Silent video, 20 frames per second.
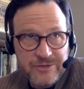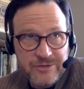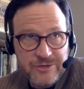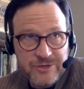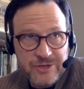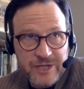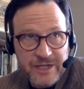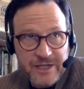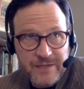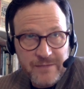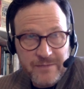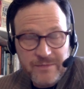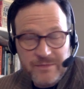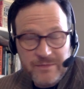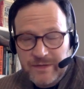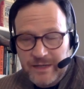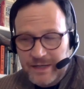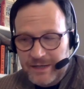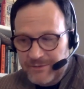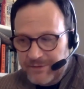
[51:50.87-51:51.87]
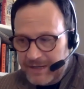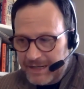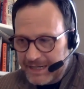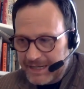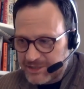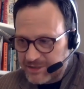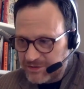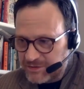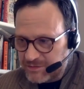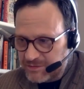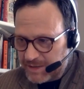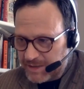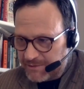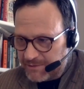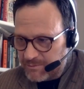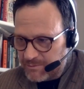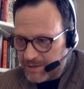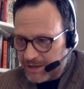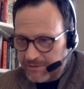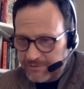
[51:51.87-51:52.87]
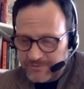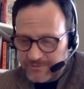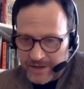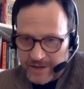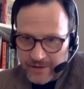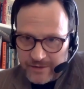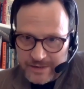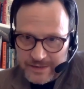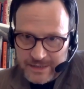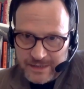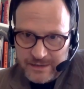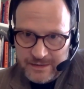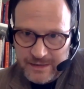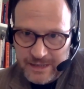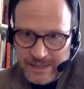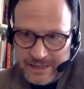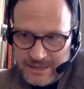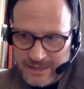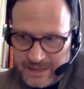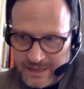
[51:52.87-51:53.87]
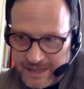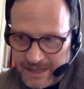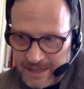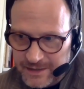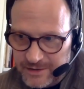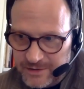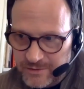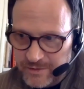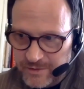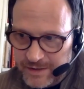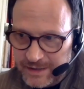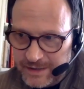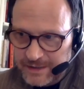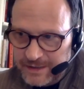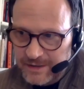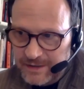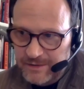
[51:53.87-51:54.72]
And Jacob, I want to ask you about welfare as a category.